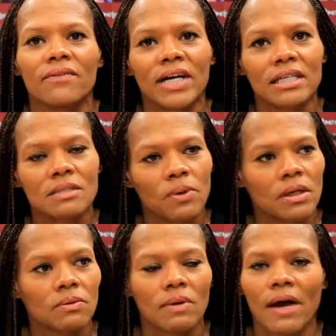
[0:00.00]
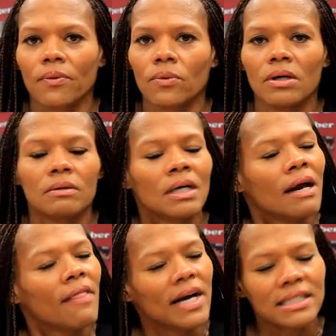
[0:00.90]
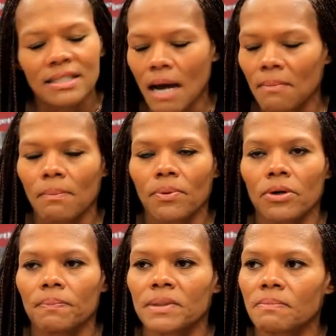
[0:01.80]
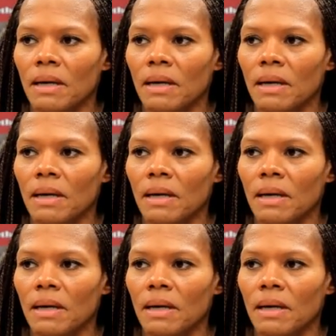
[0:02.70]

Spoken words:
I could spread it around the world. That's not my purpose.